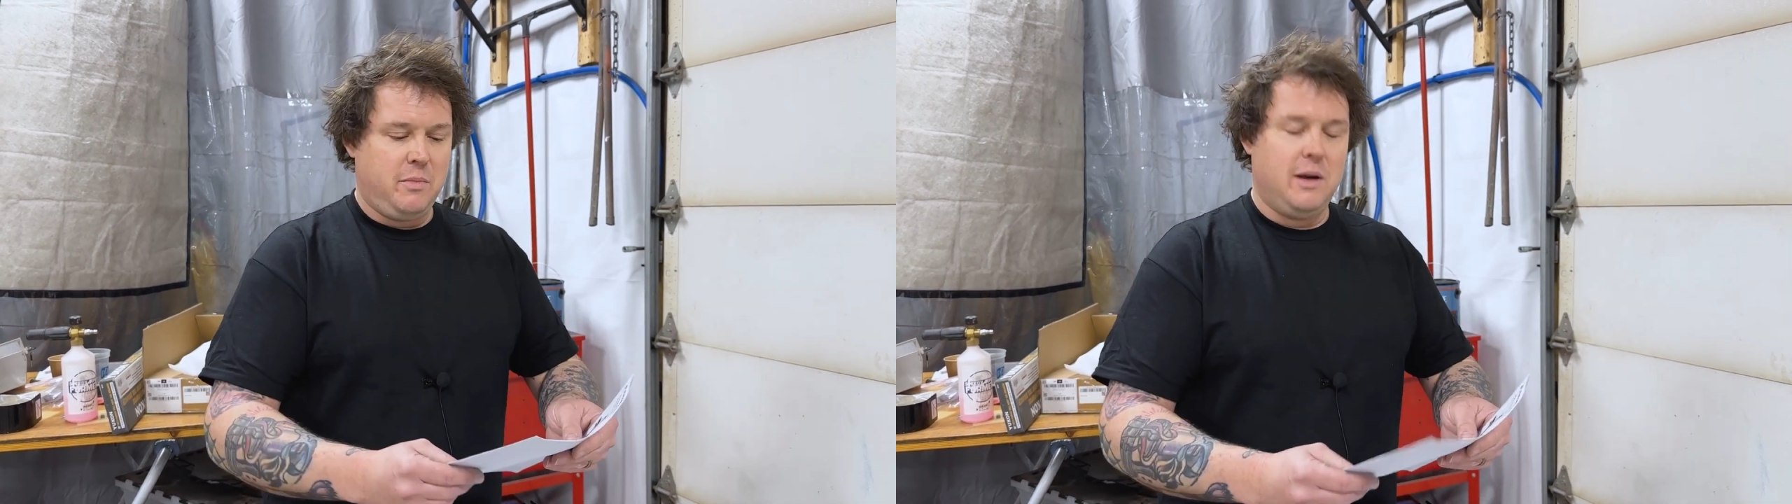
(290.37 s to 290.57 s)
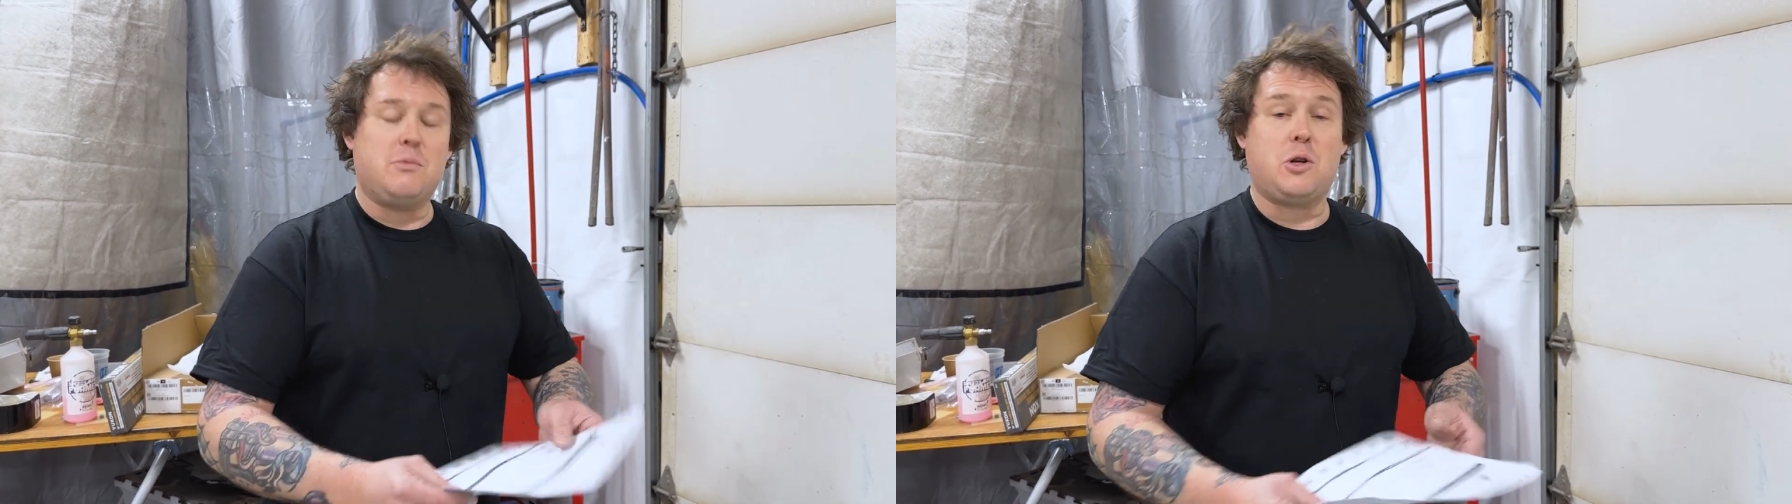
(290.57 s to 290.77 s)

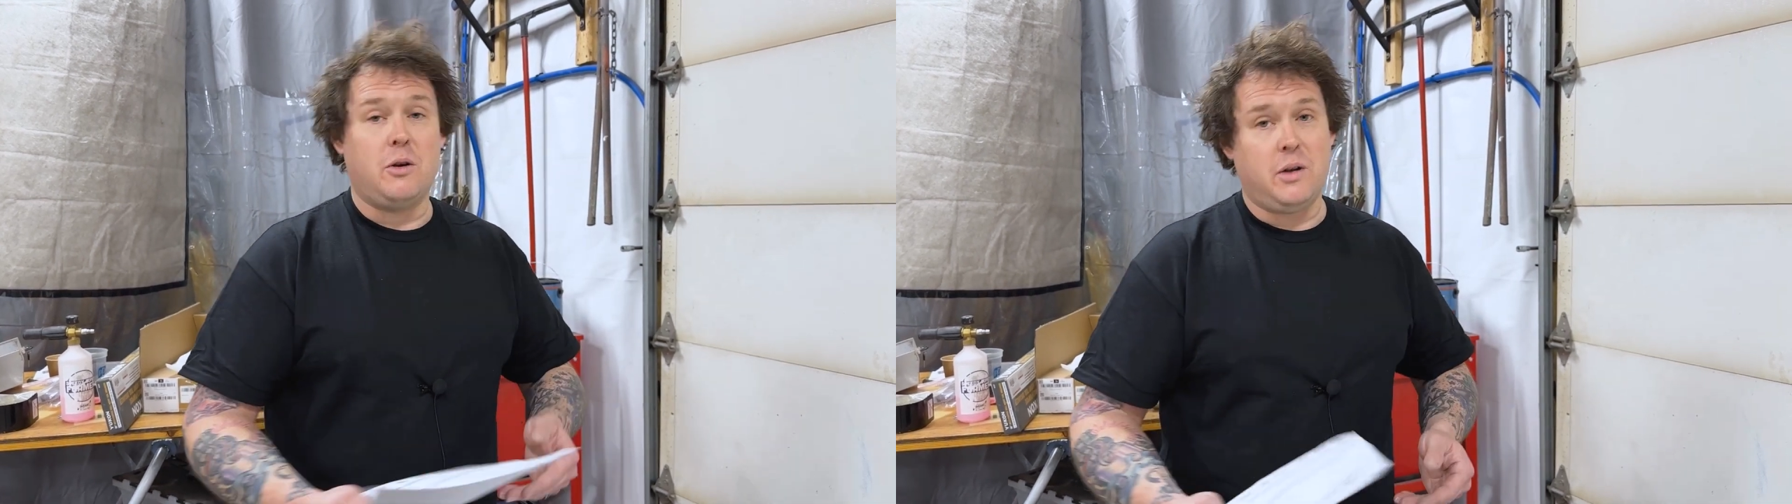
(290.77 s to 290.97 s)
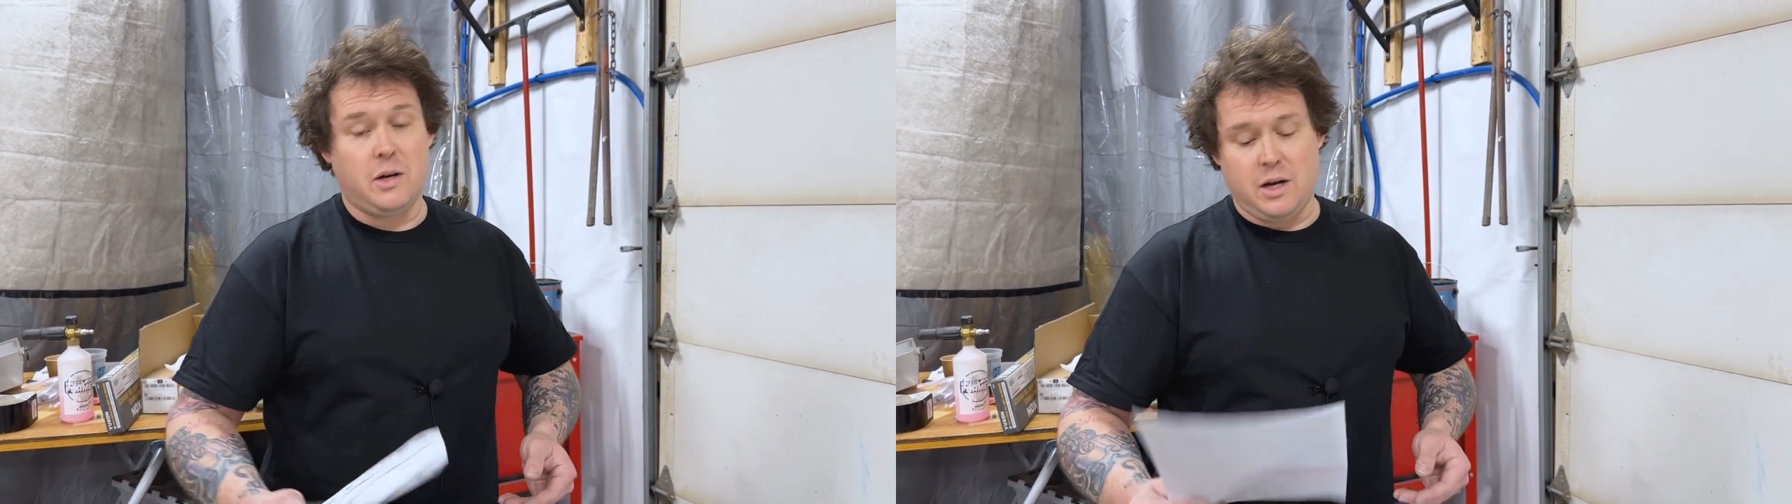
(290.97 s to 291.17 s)
but I'm
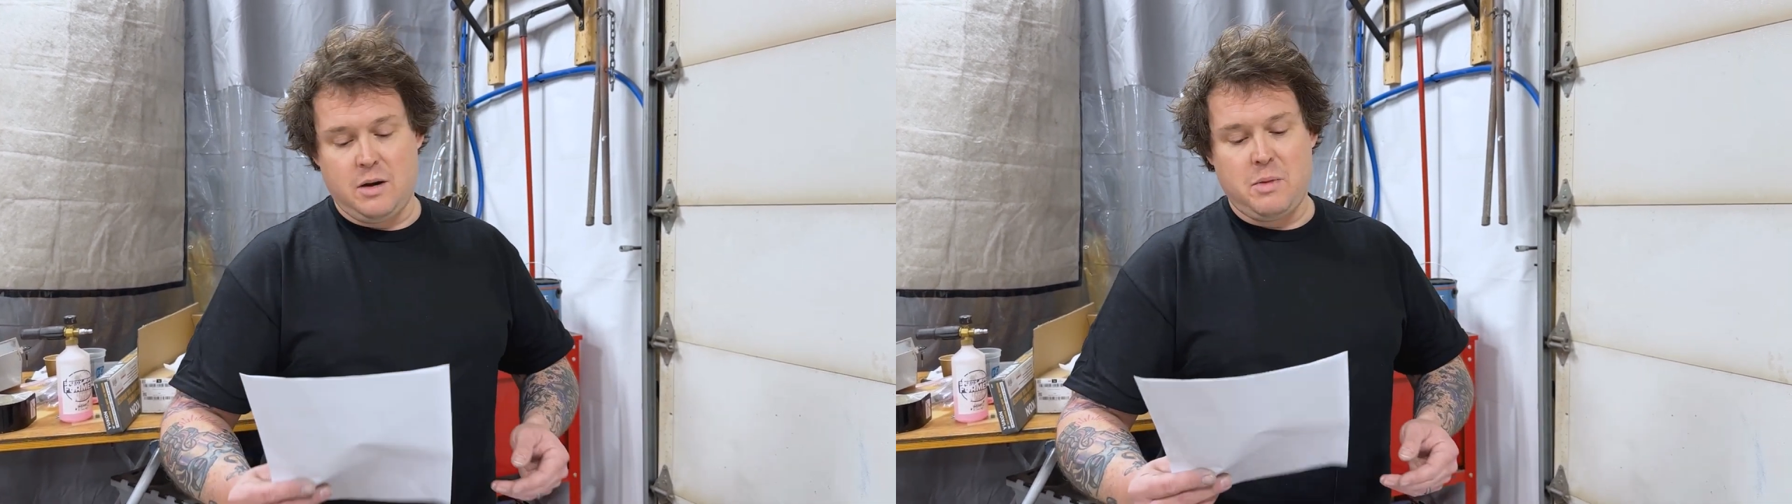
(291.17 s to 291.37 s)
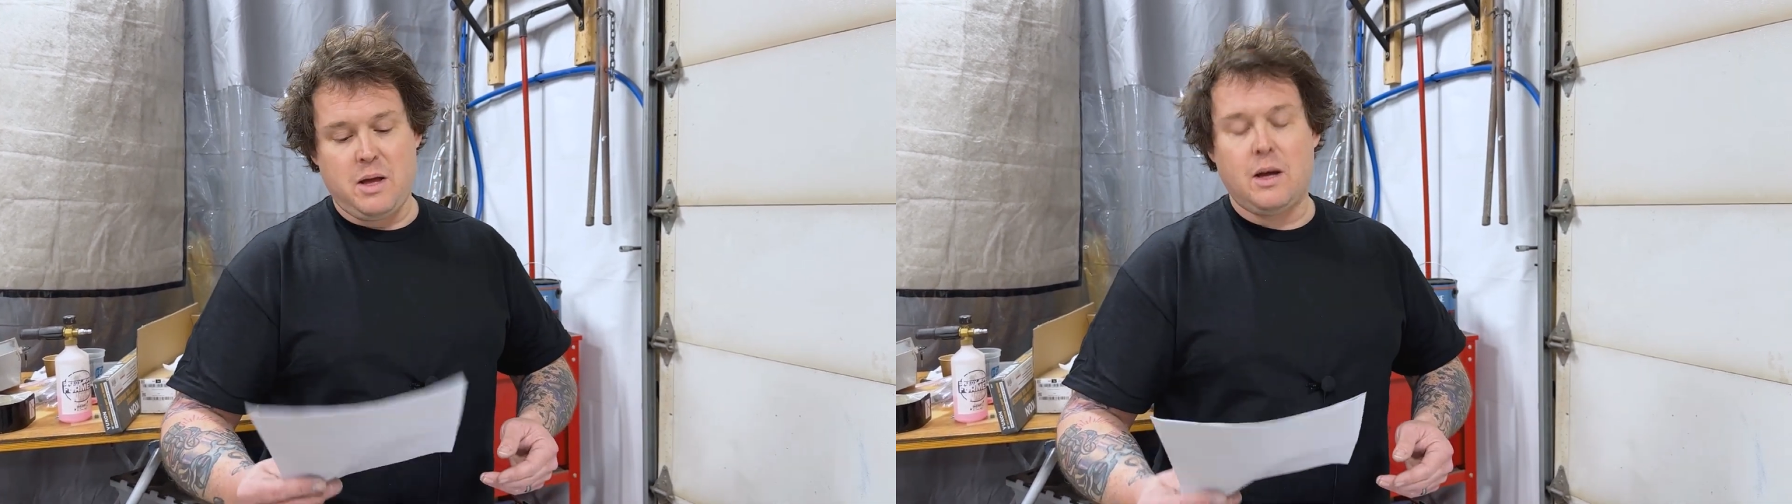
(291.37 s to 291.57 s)
sure they're gonna
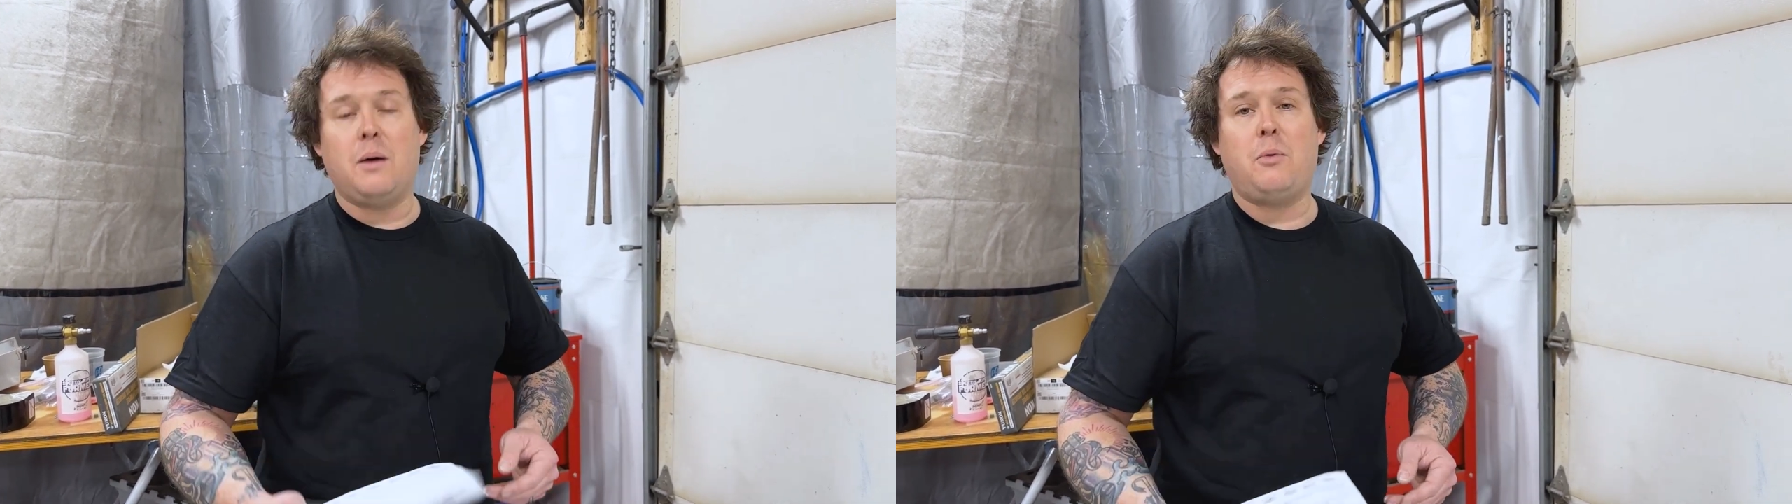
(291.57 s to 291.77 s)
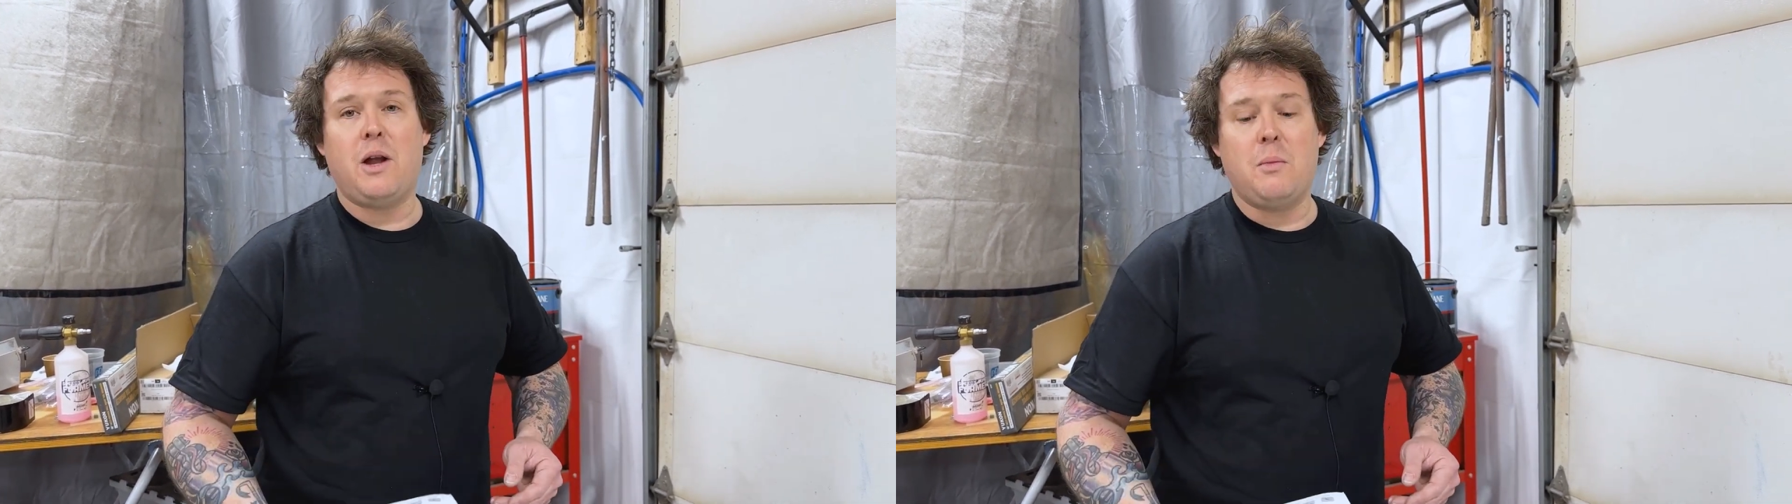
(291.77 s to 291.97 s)
be
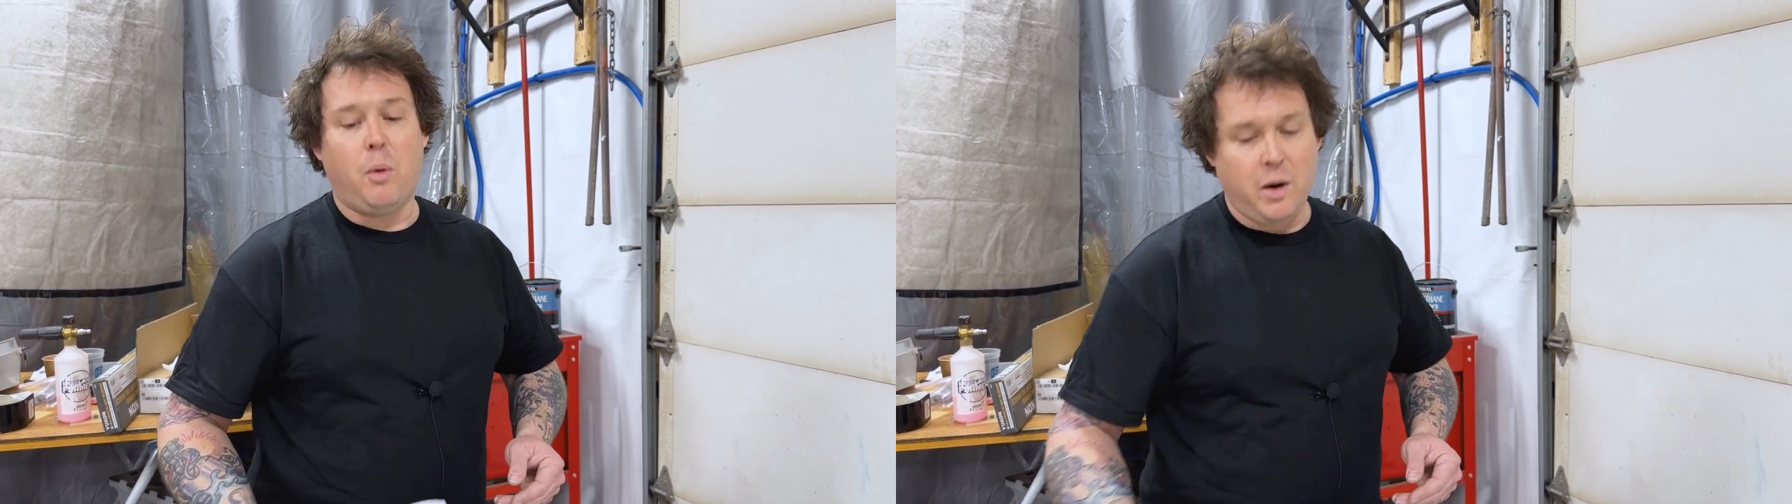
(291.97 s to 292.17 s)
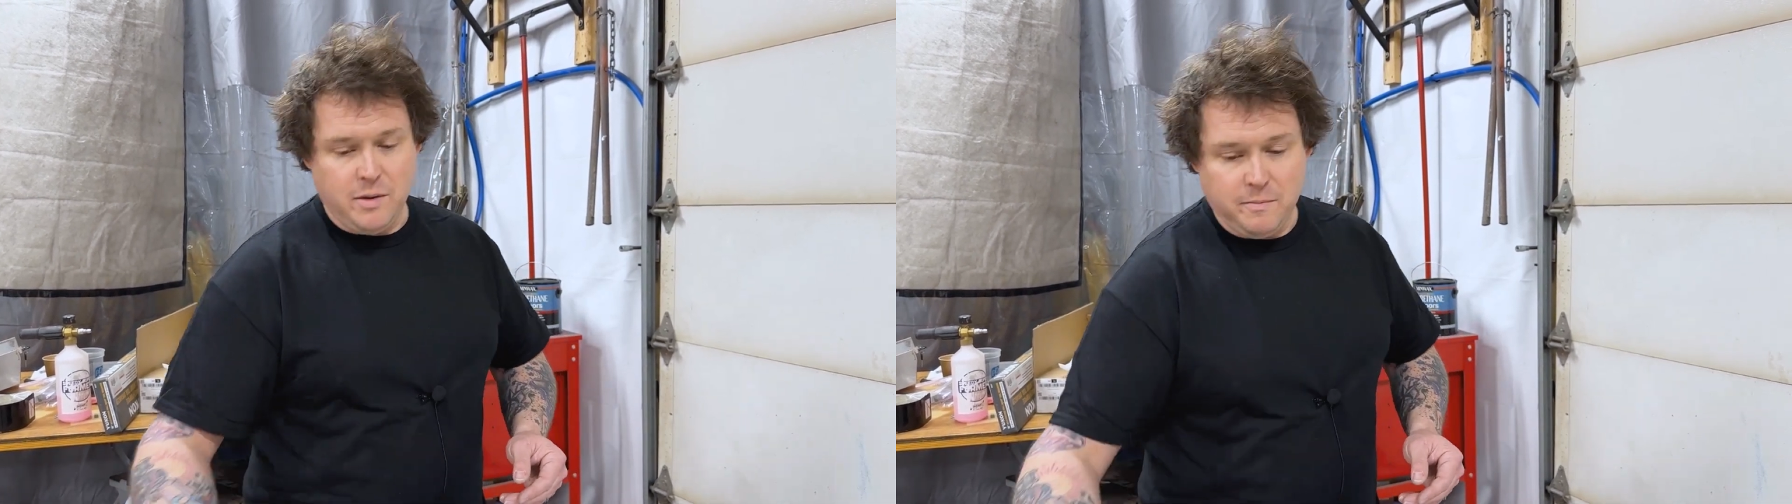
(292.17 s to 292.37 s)
pretty
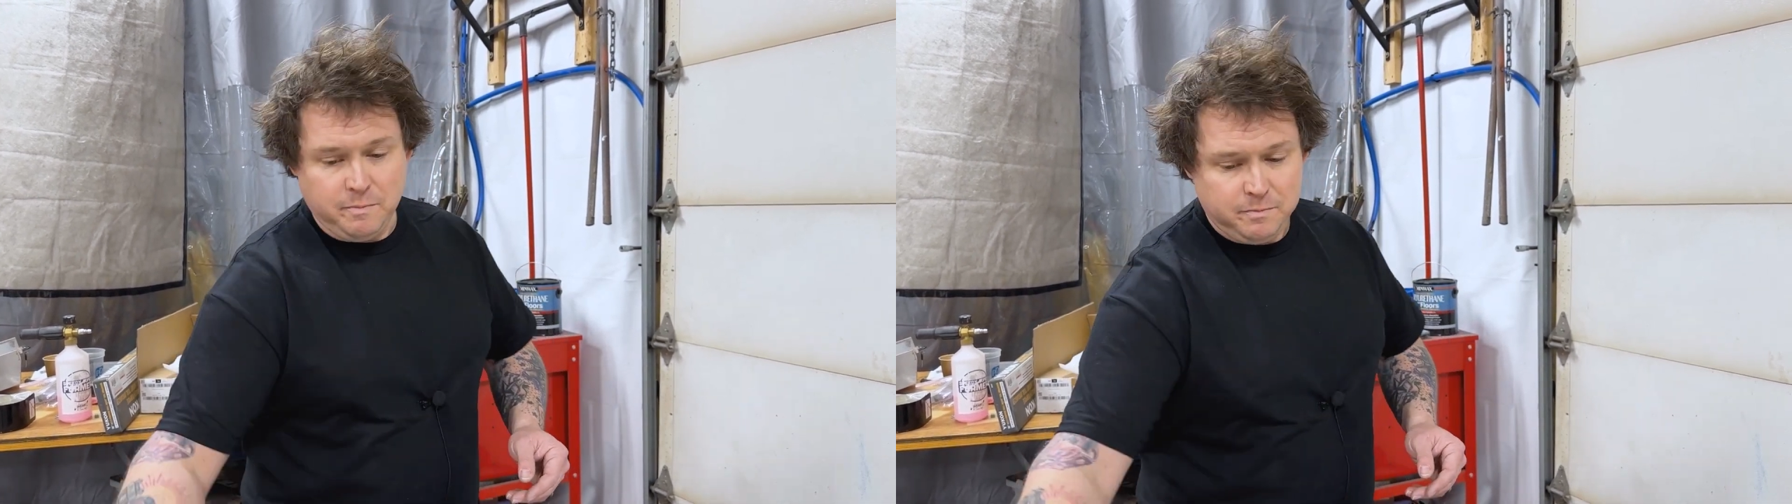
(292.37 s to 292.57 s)
important.